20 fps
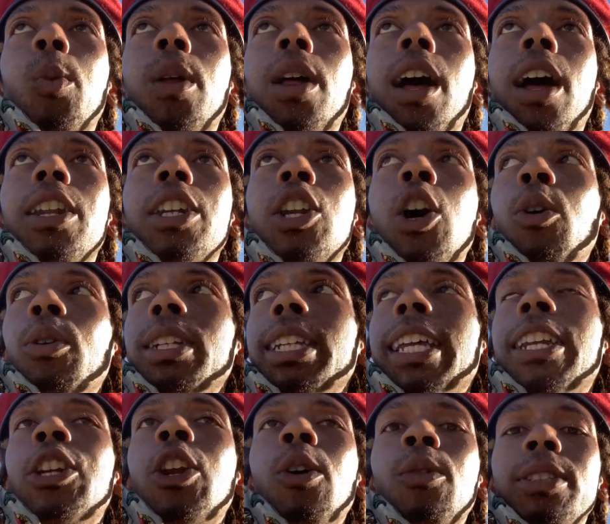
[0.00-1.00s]

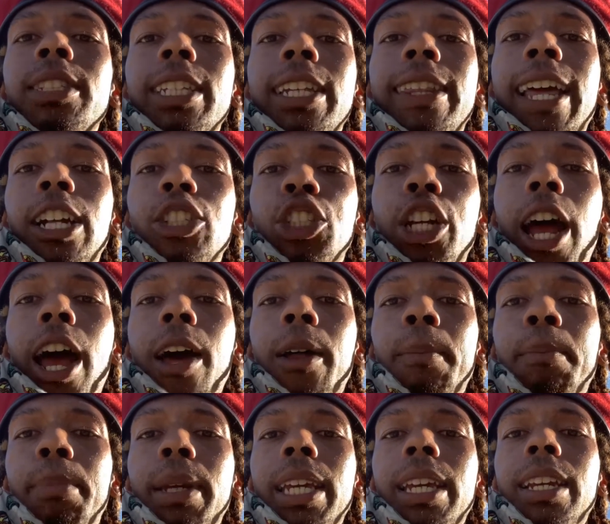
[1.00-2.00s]
noticing that
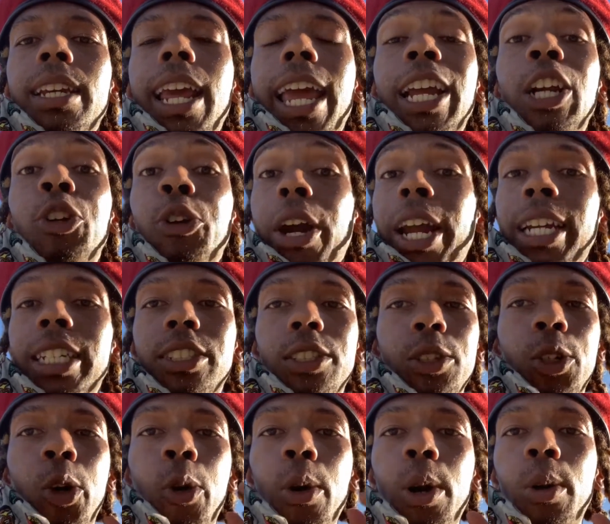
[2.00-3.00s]
child being a great
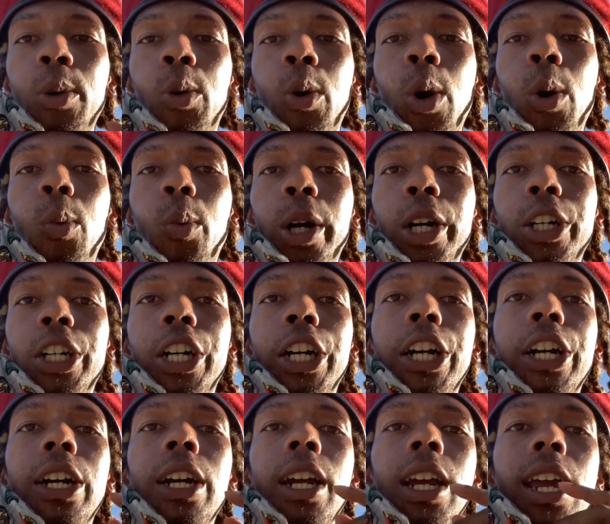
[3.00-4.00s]
quote-unquote
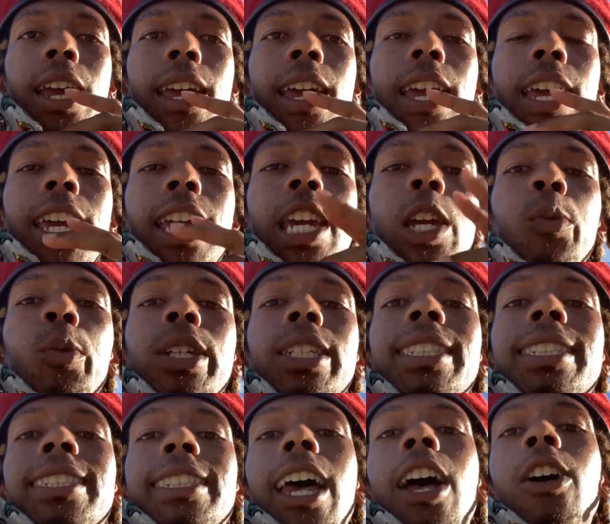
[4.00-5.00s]
worker, he would
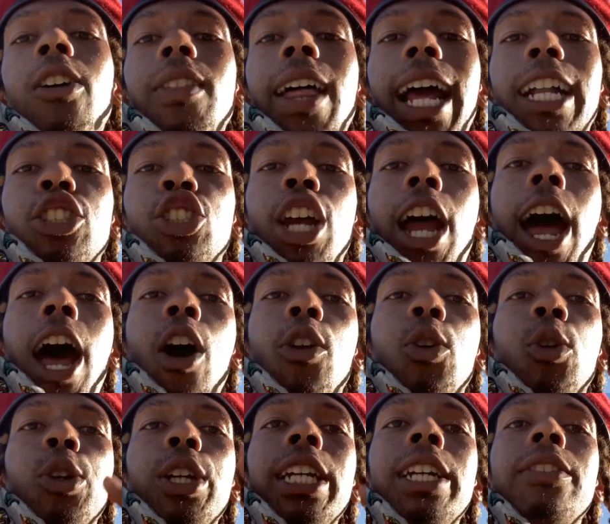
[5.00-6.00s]
sell that child,
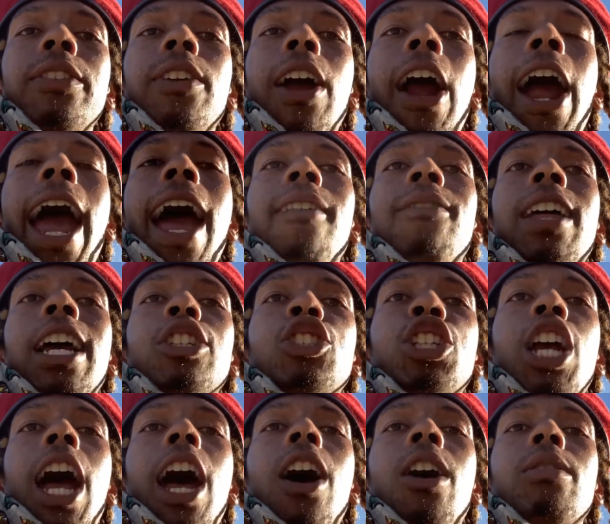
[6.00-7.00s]
or have that
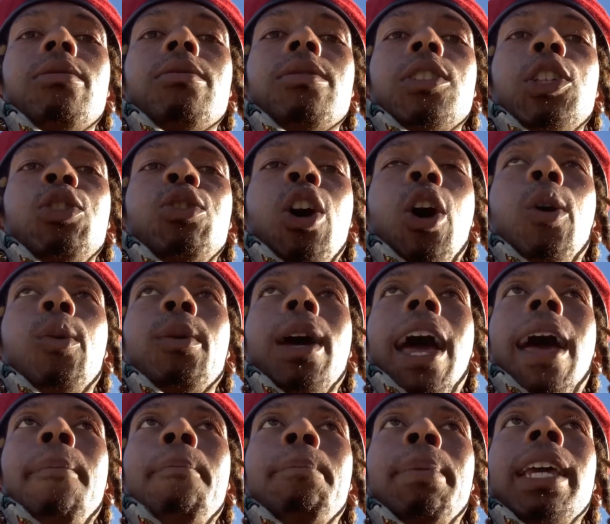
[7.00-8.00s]
child, you know,
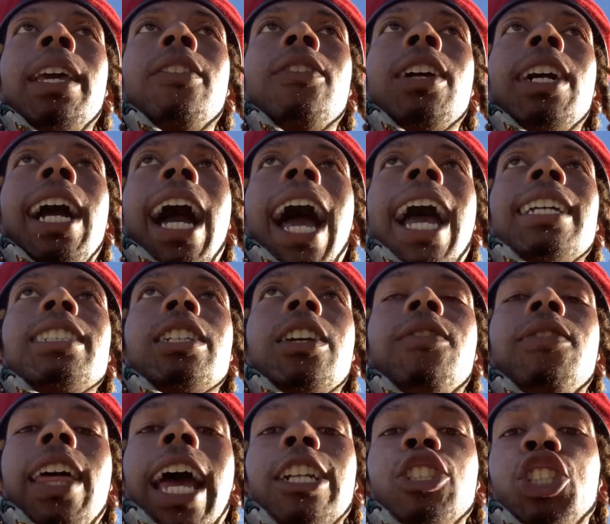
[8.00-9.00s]
be in the guise
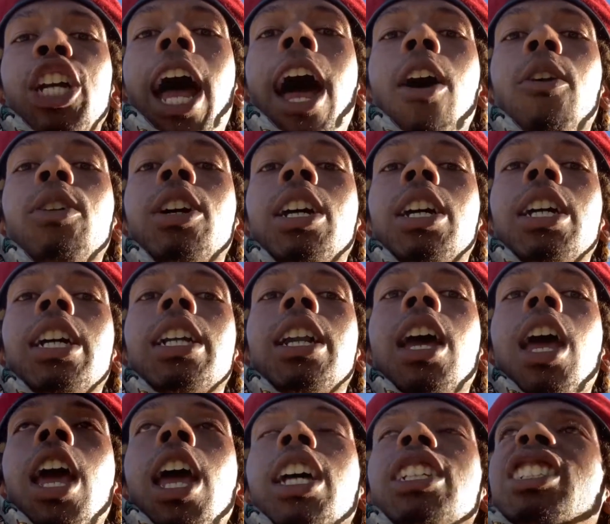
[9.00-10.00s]
of that child could
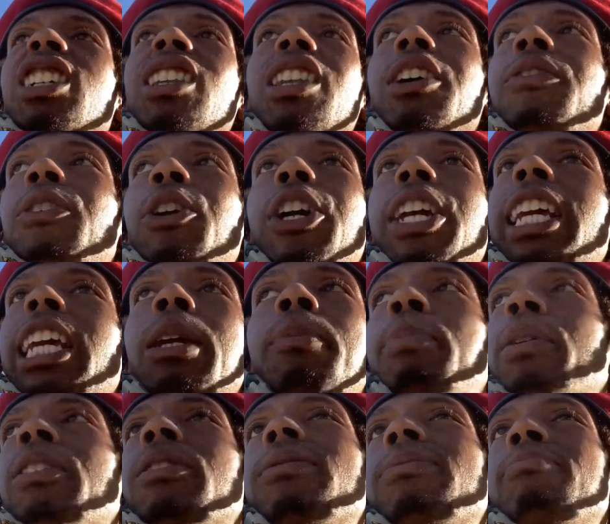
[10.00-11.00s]
deliver a heap
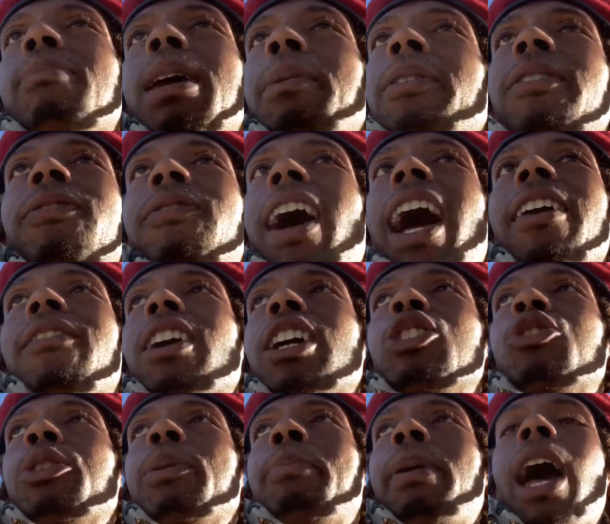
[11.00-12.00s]
of maybe
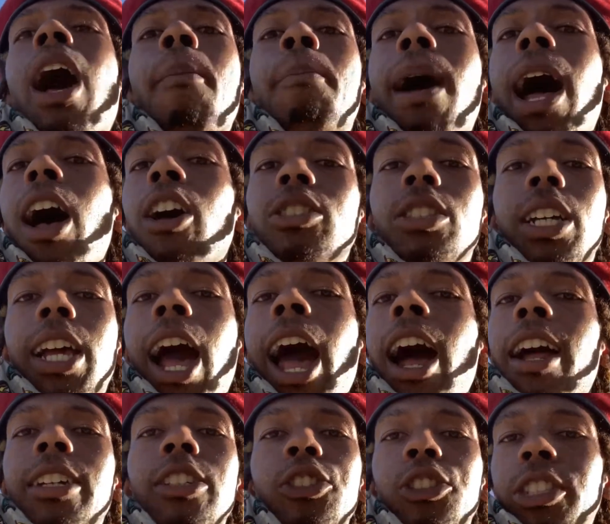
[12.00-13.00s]
500 bales of
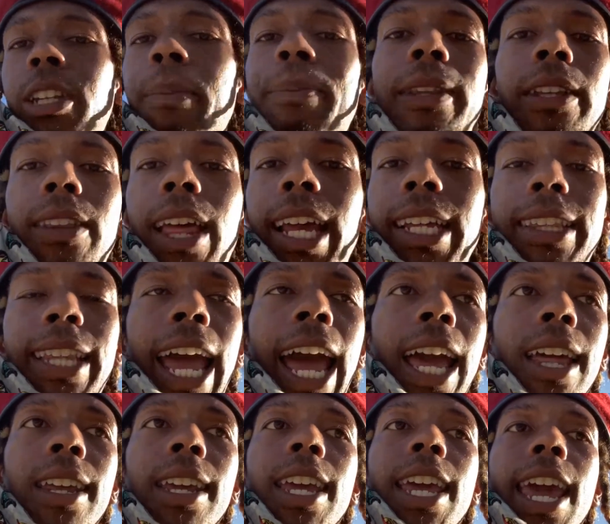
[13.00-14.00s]
cotton or something like that.
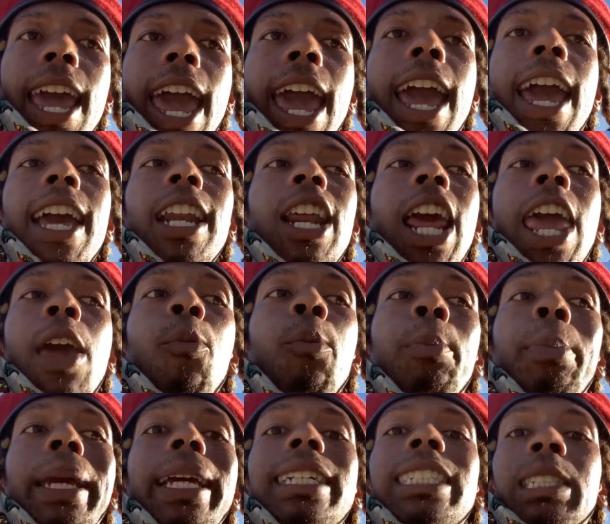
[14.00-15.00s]
And it would
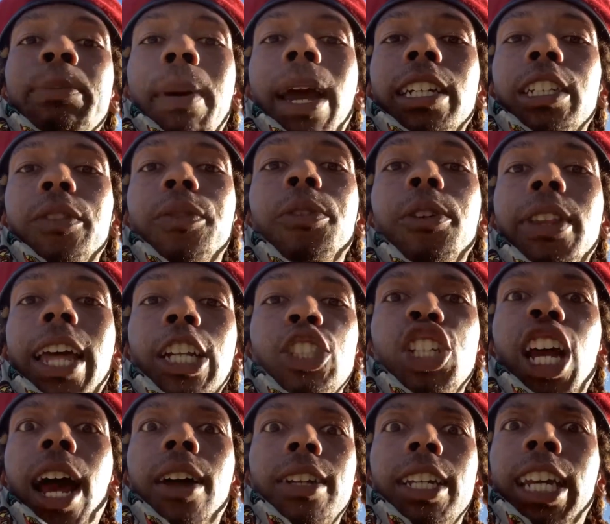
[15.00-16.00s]
be expected for that
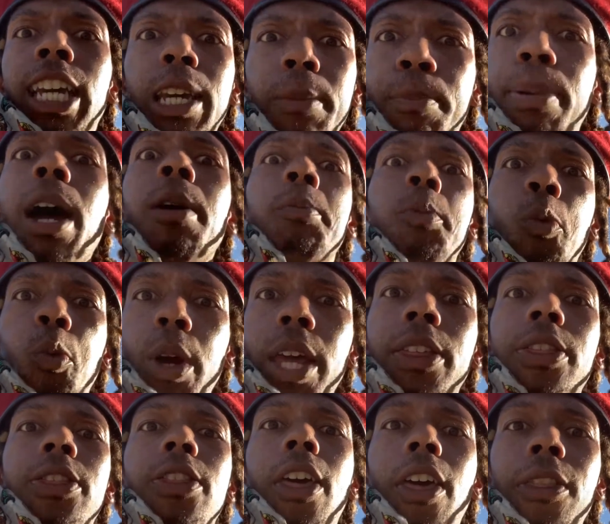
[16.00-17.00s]
child to keep up with
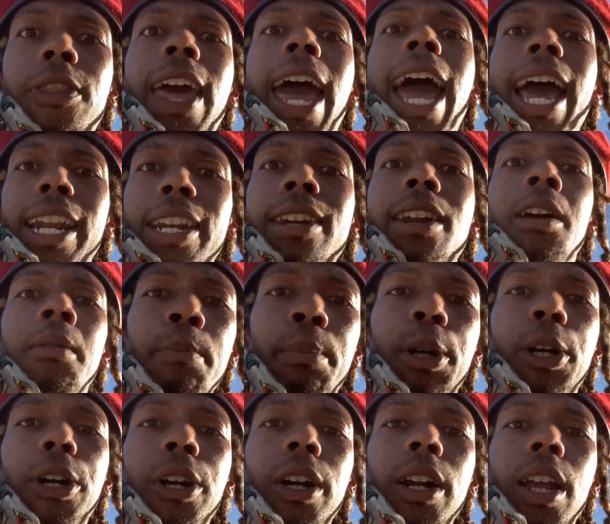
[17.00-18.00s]
that
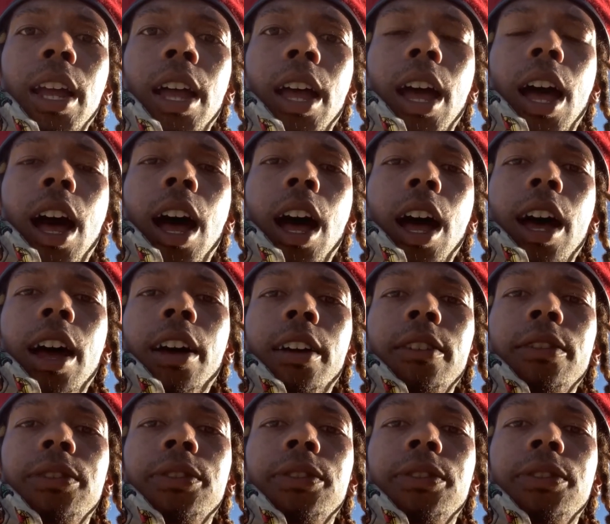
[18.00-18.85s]
number of